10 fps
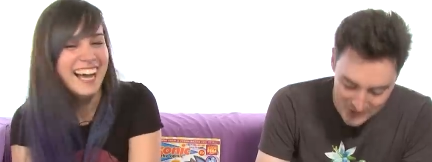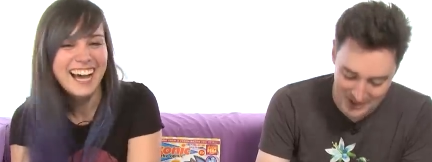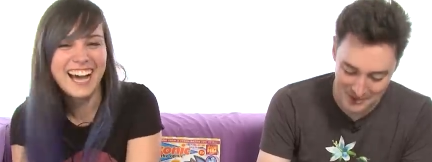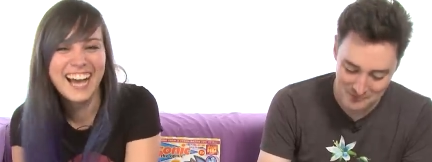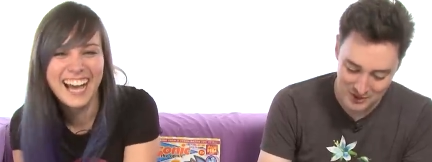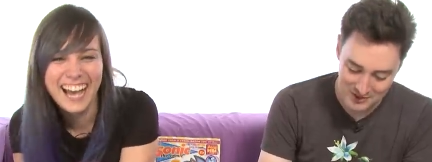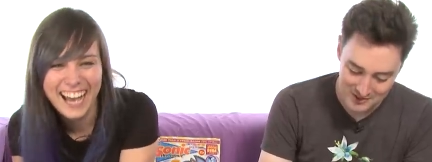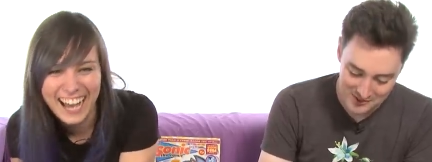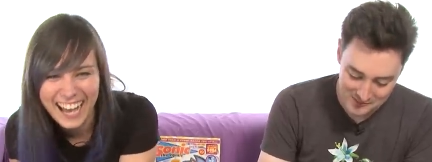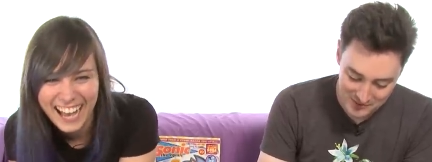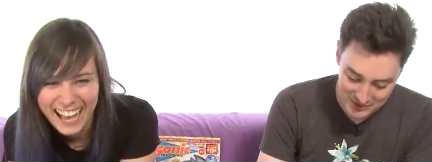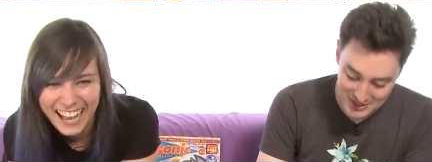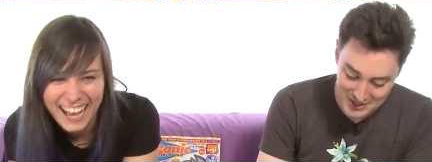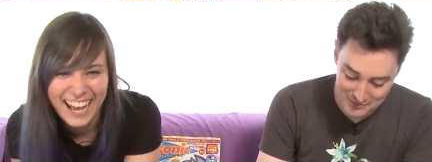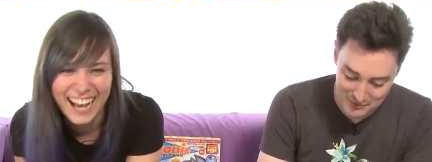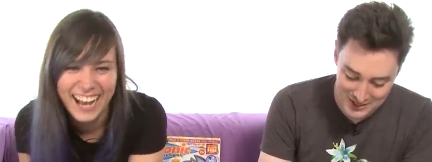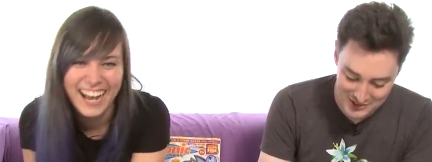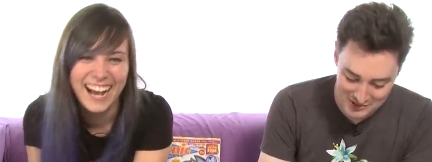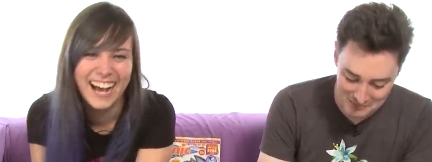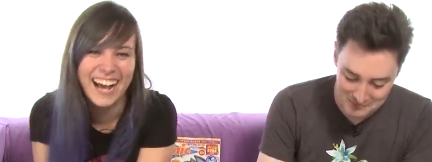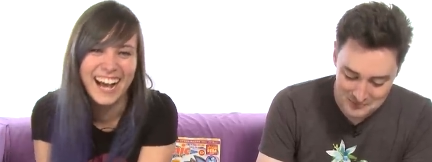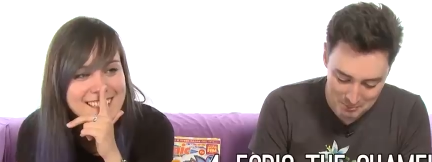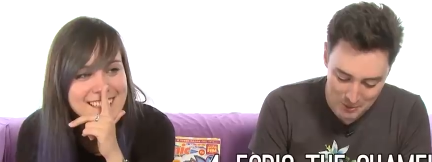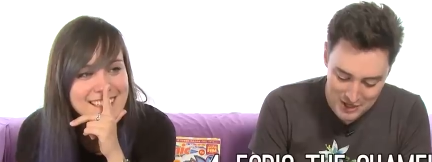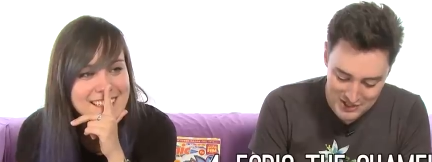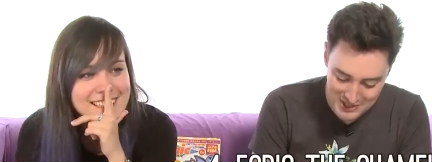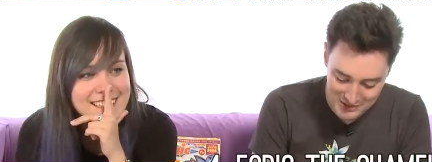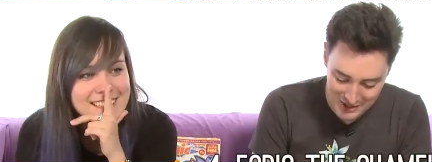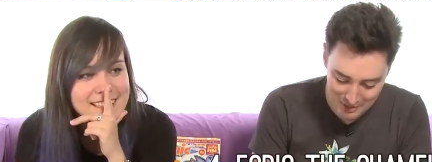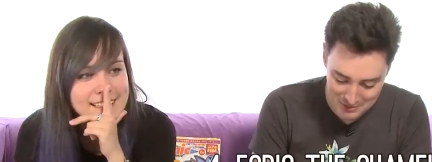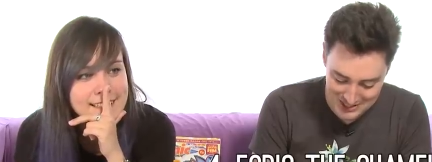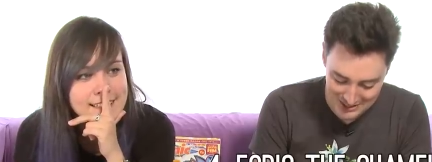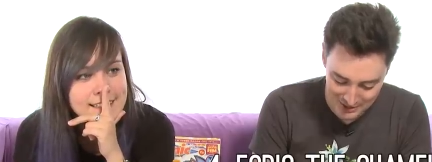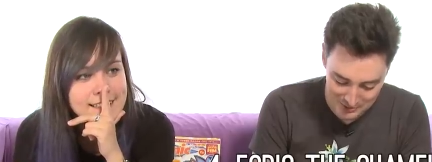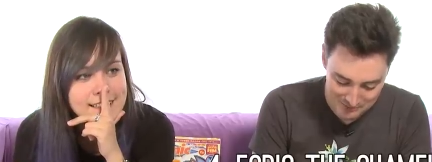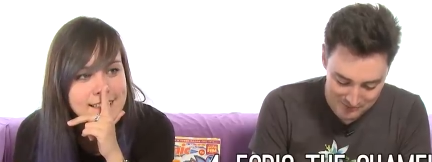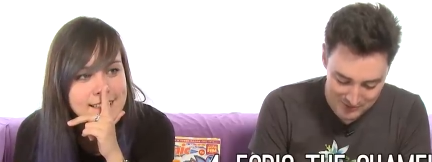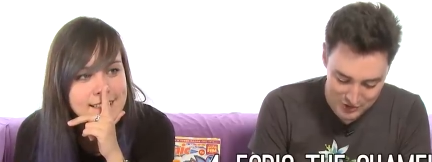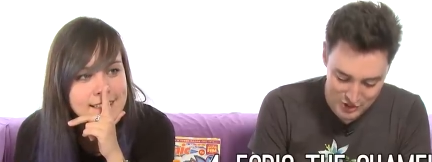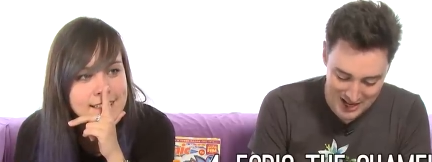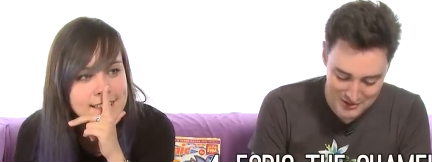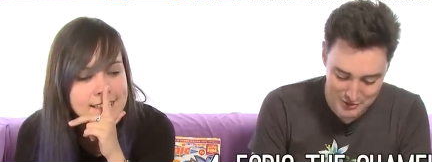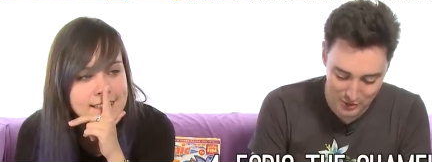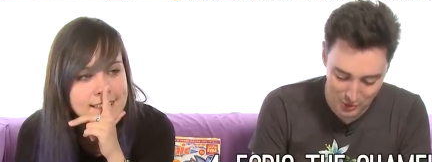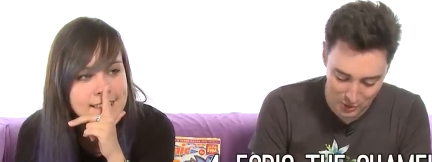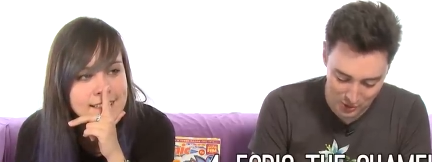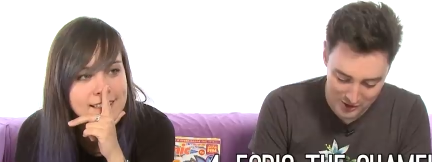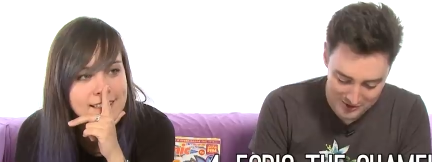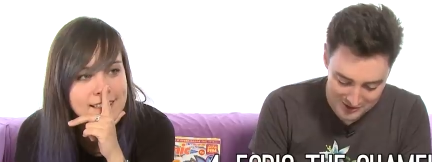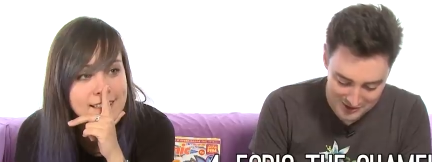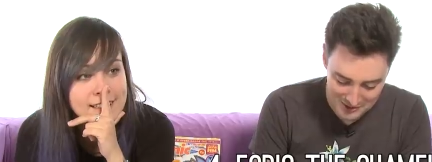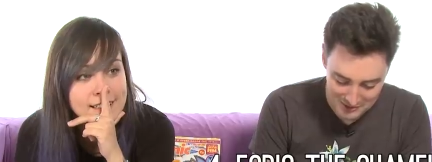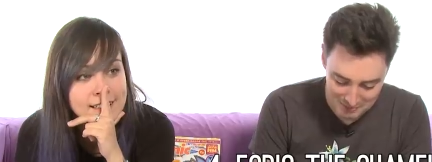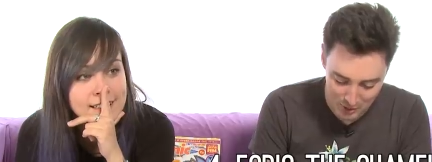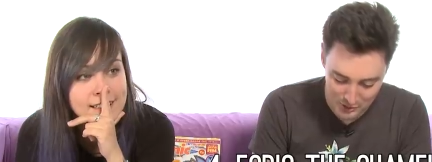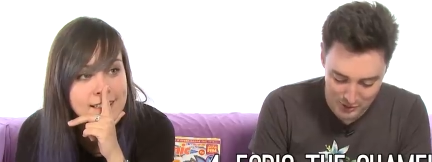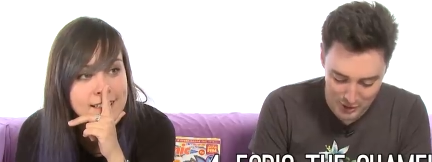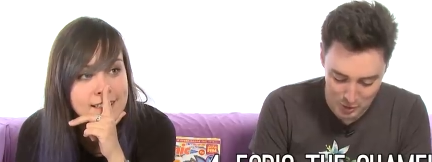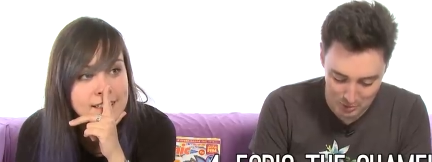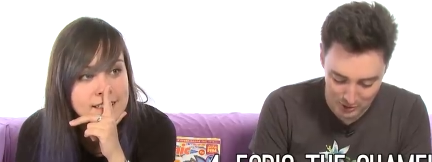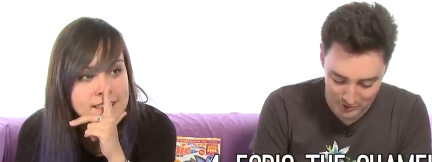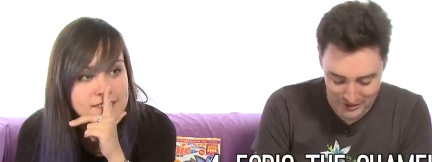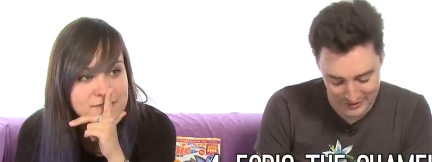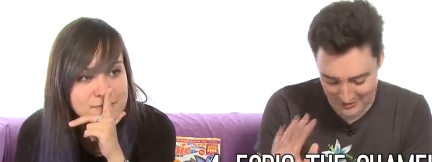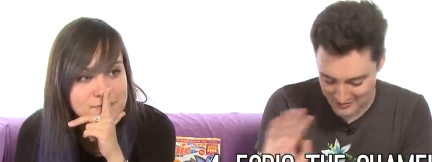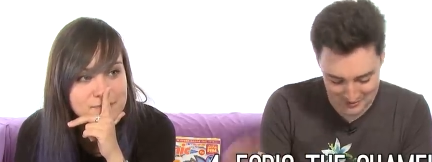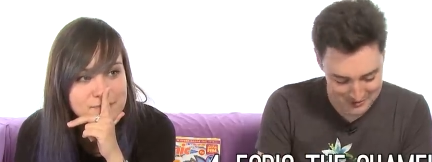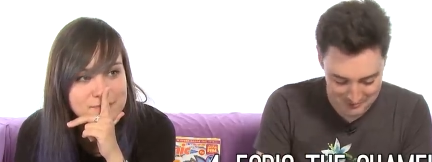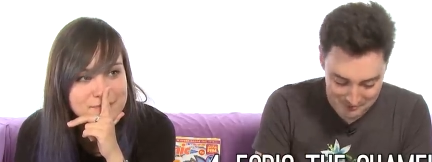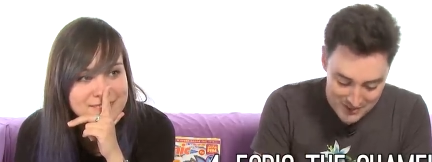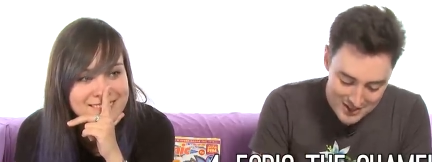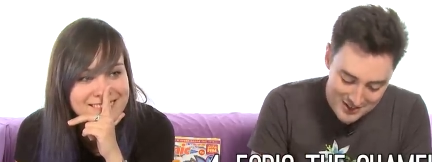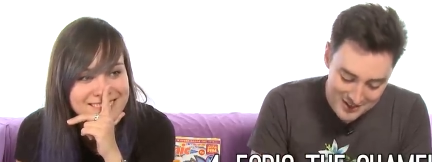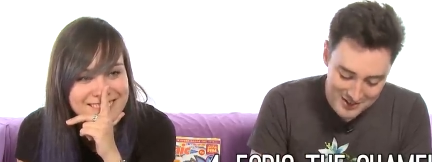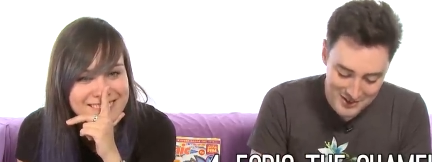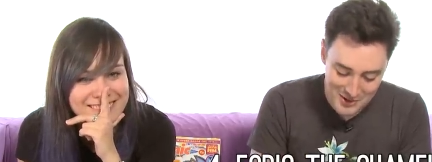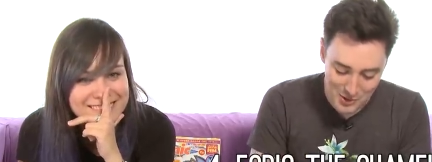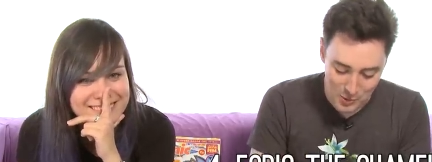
Speaker 1: Okay, didn't even finish them. Mighty the Armadillo, Jet the Hawk, Mott the Hoople. No, that's not one.